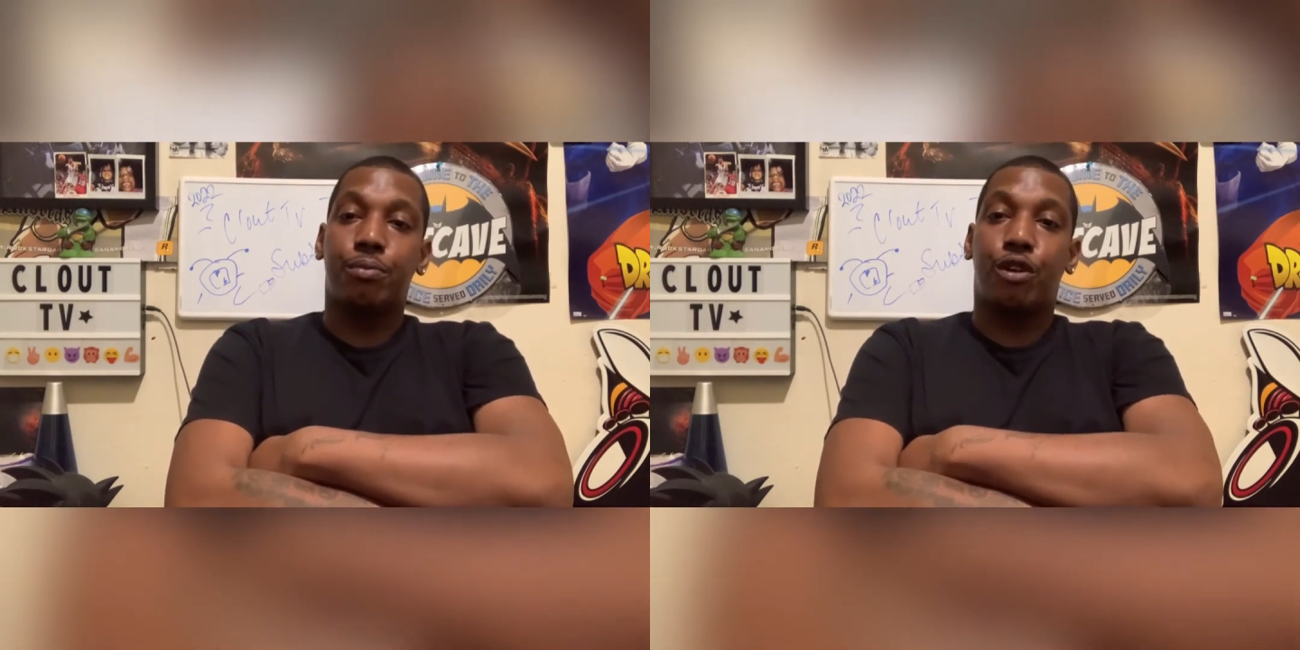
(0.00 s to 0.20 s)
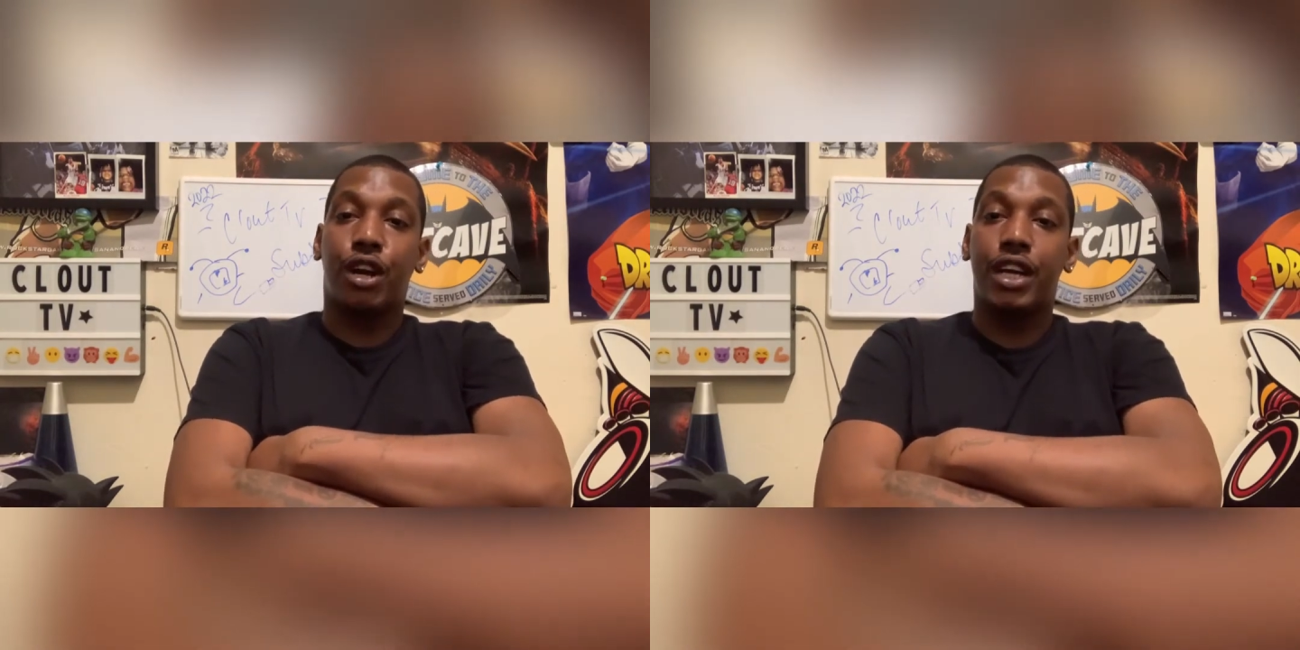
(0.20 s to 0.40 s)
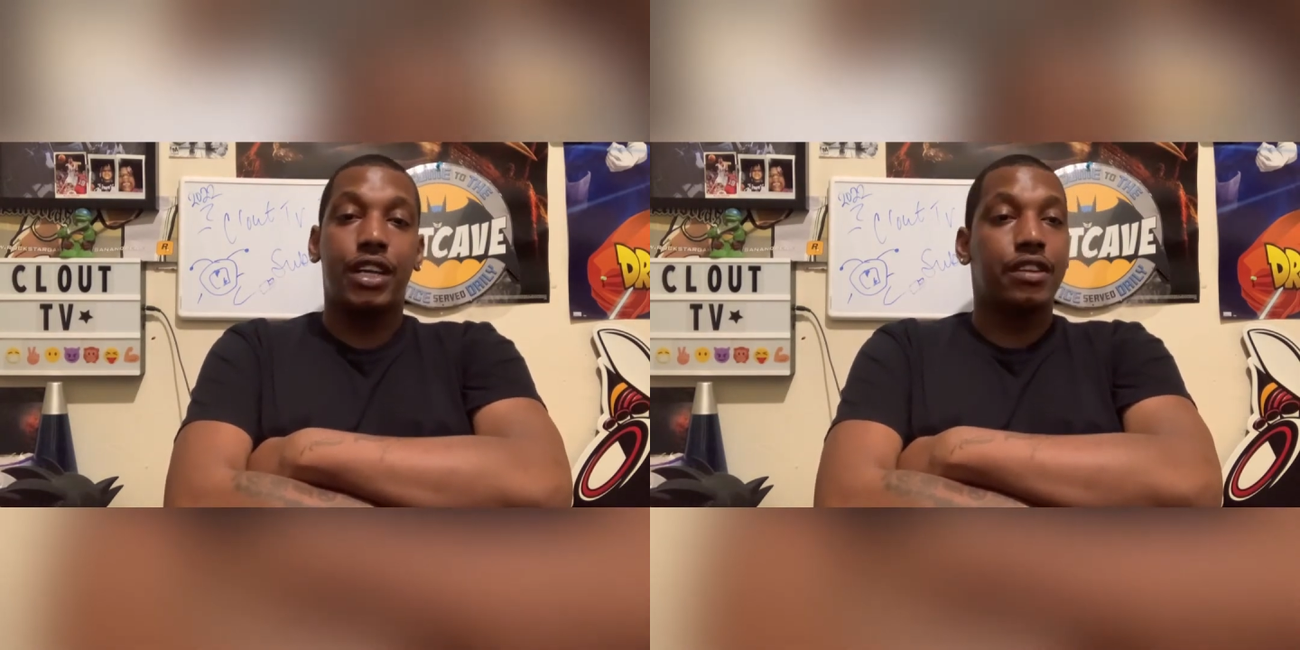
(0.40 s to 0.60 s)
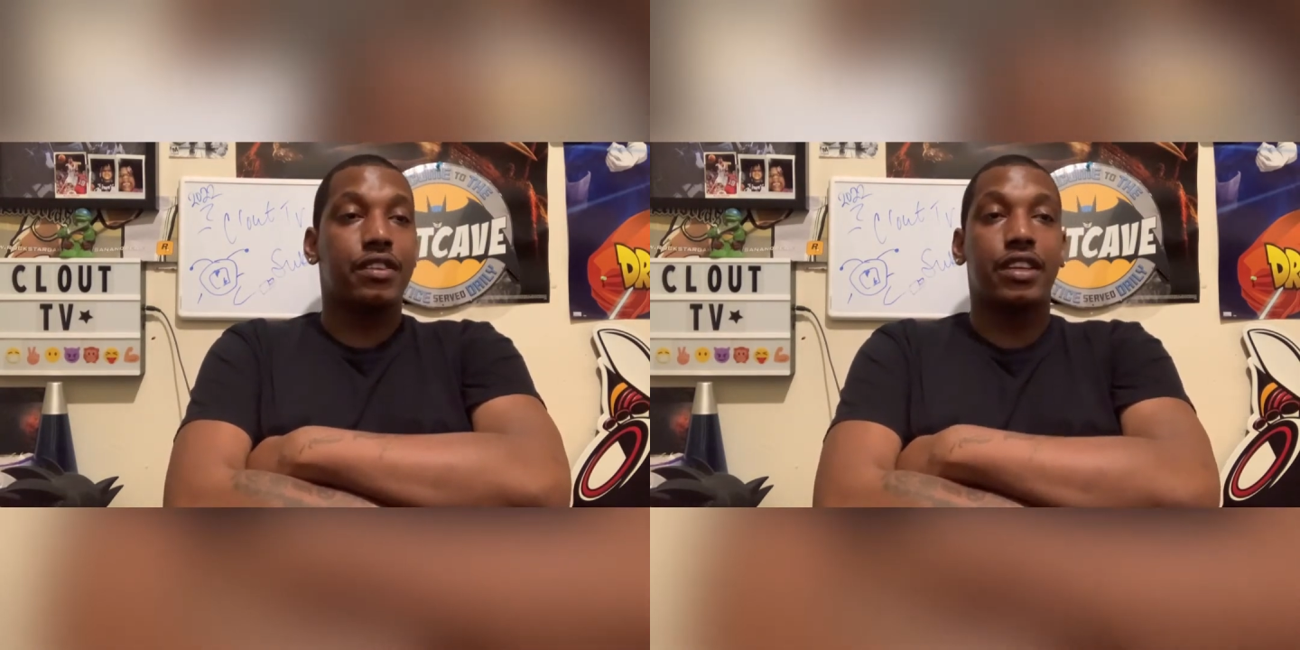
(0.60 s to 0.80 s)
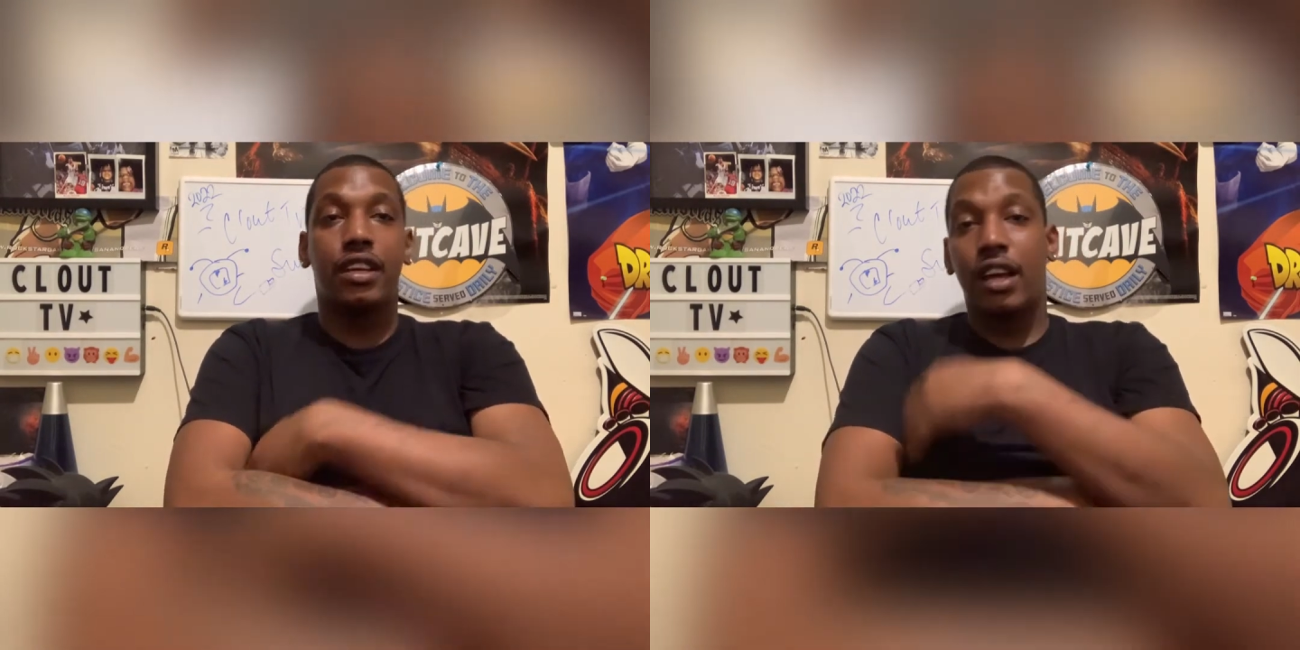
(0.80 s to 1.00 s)

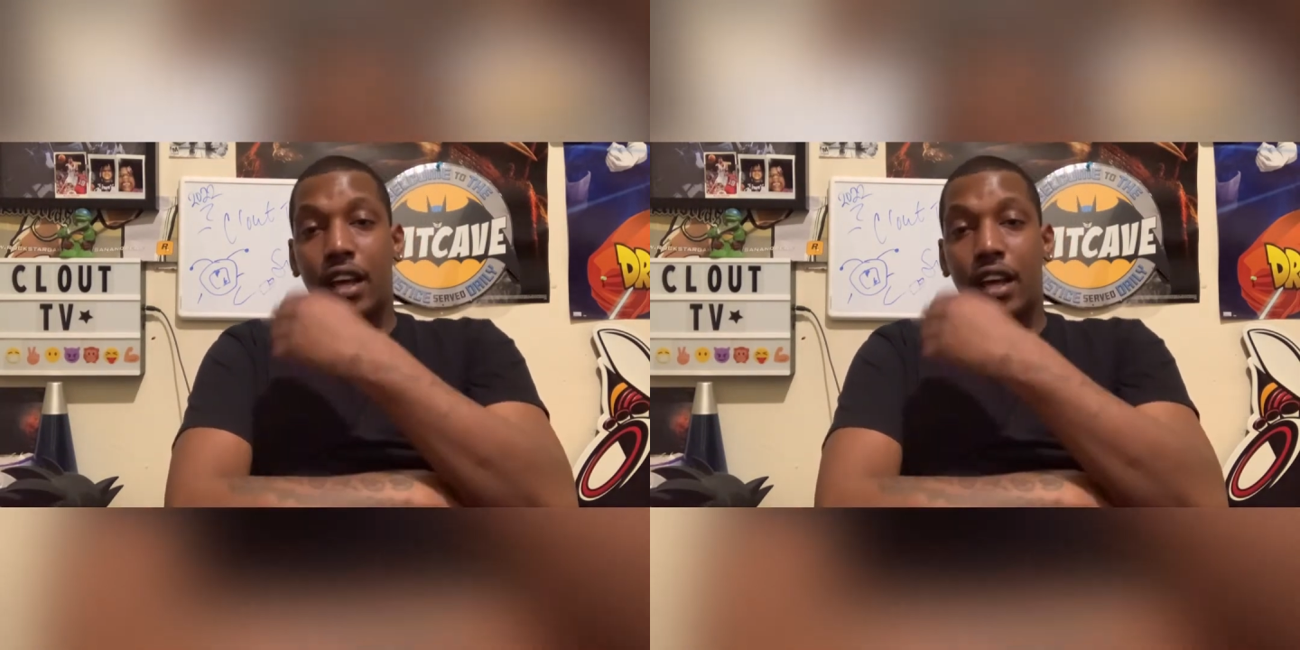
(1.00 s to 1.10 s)
crazy.